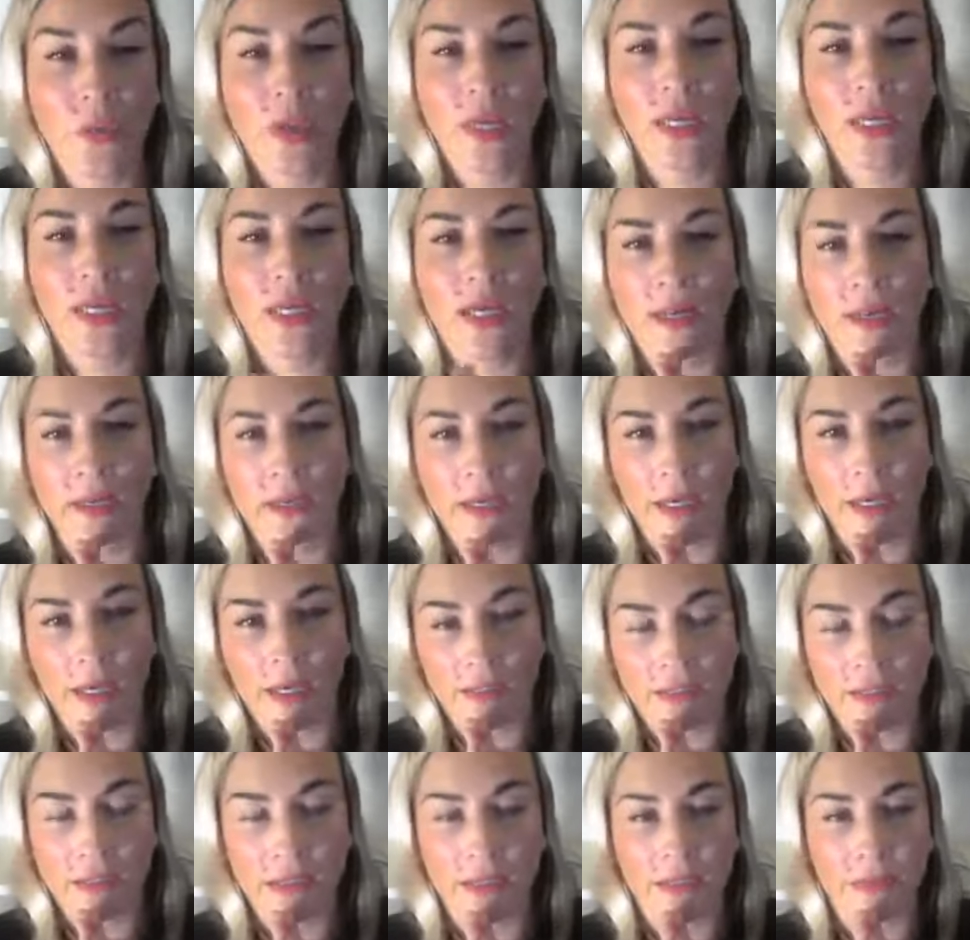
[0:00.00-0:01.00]
weekend,
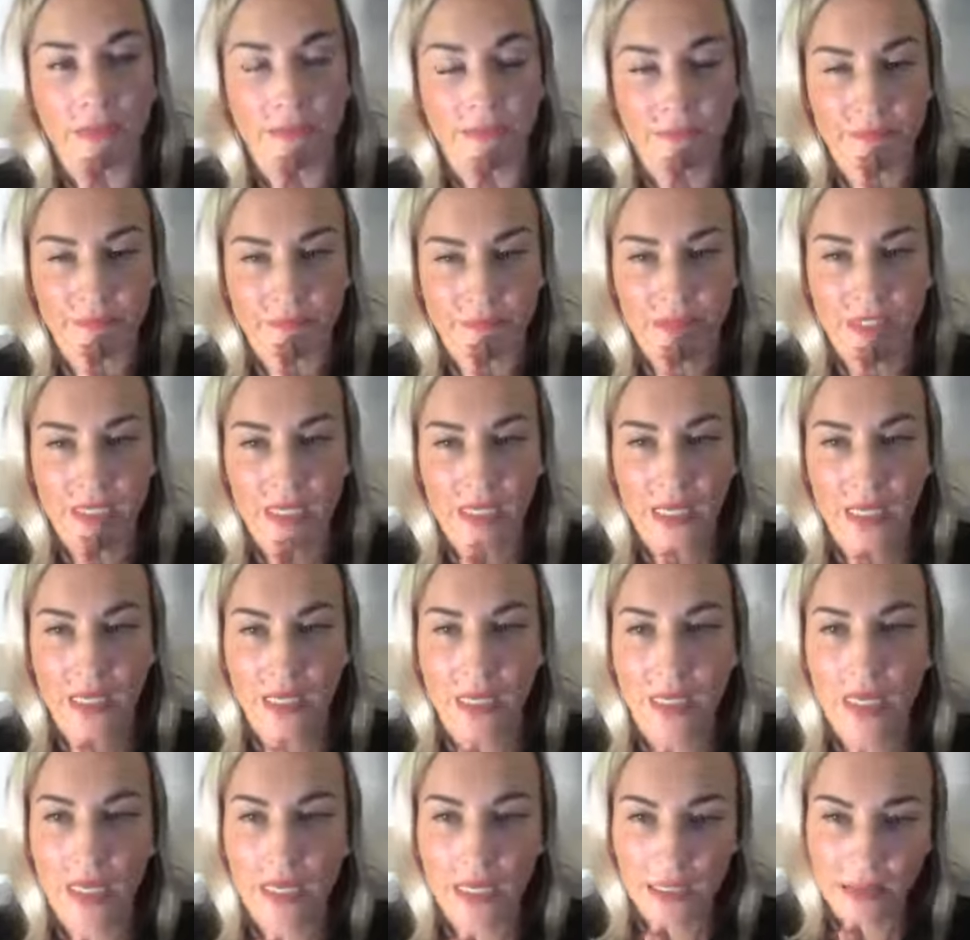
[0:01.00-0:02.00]
and um,
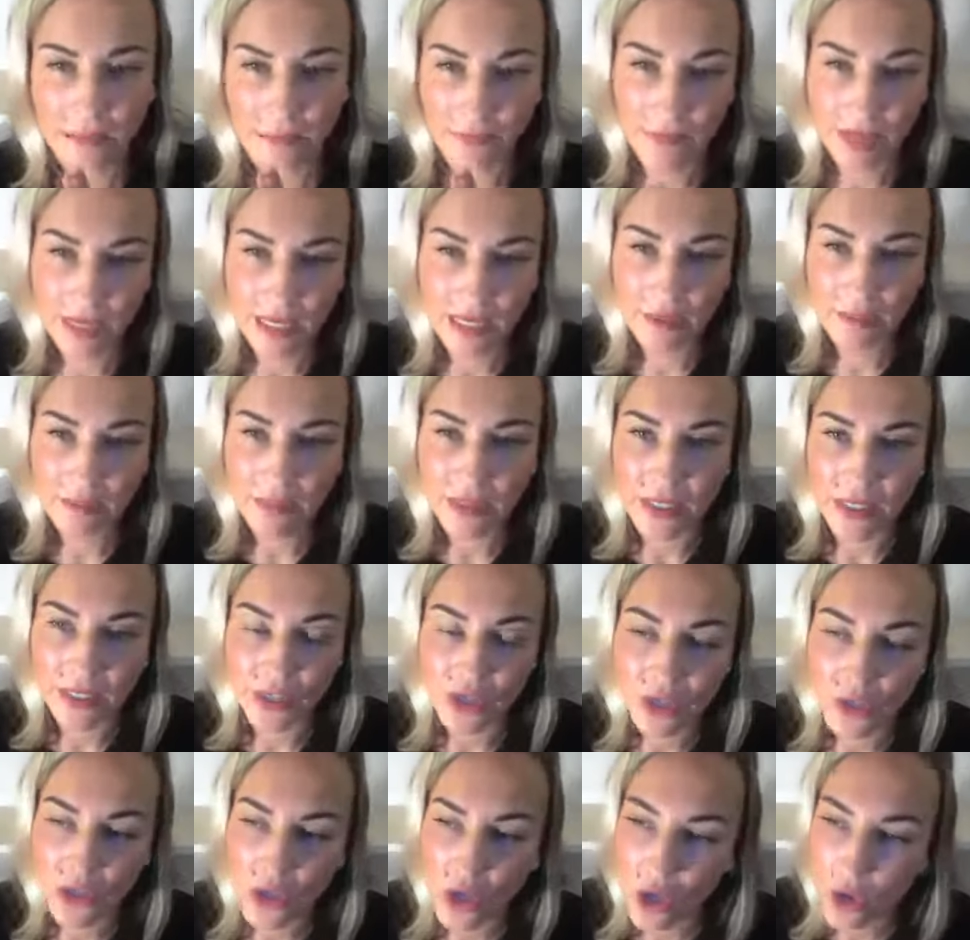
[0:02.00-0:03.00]
it made me
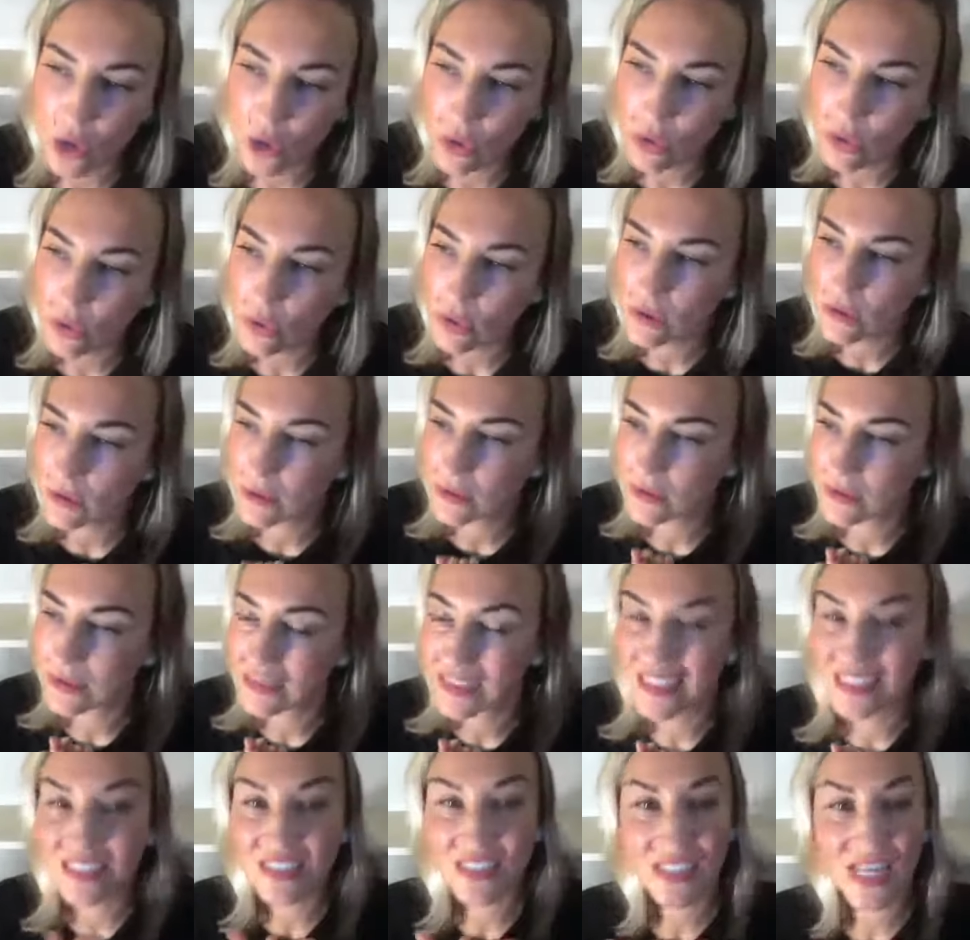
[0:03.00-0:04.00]
so
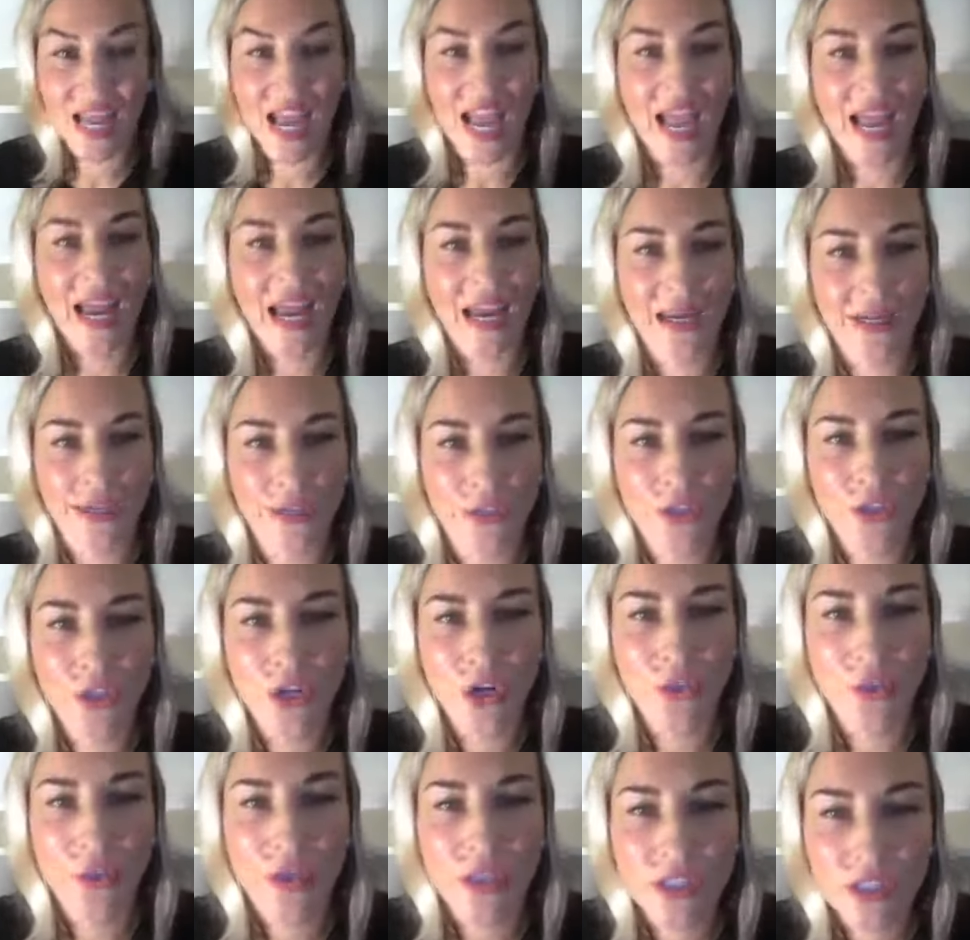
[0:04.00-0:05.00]
sad. You
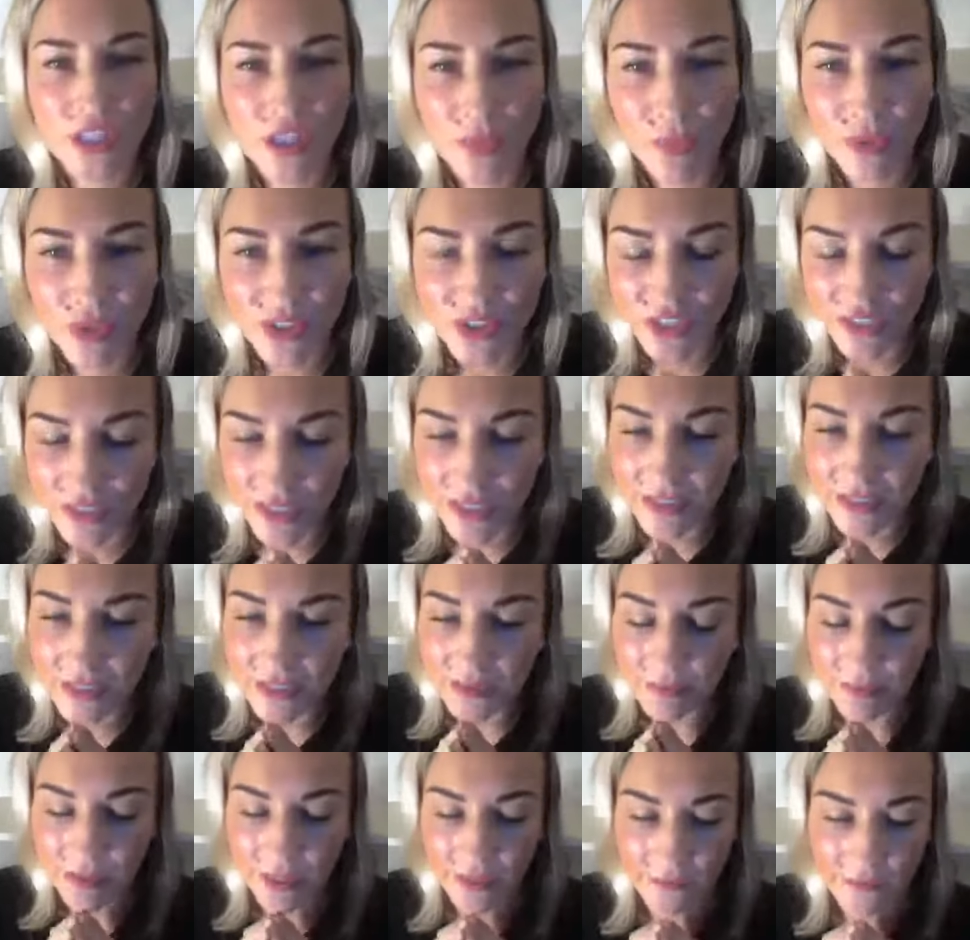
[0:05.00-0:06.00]
know what someone said
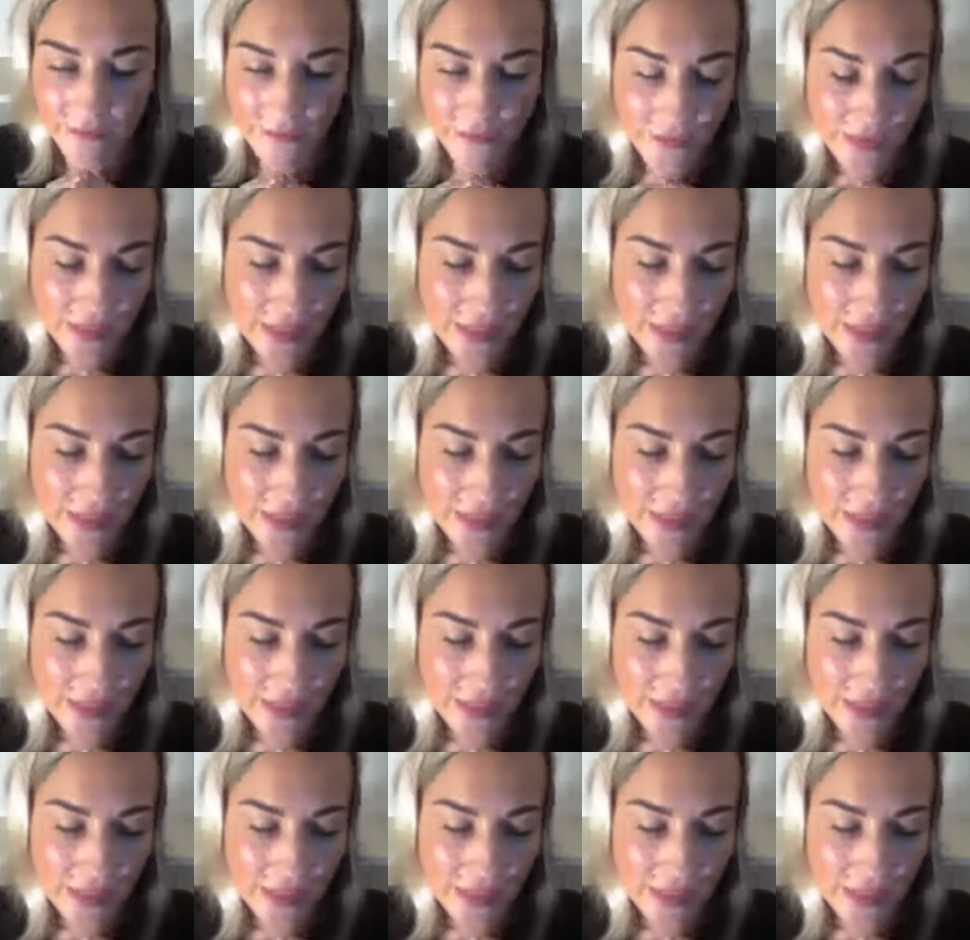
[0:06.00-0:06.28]
to me?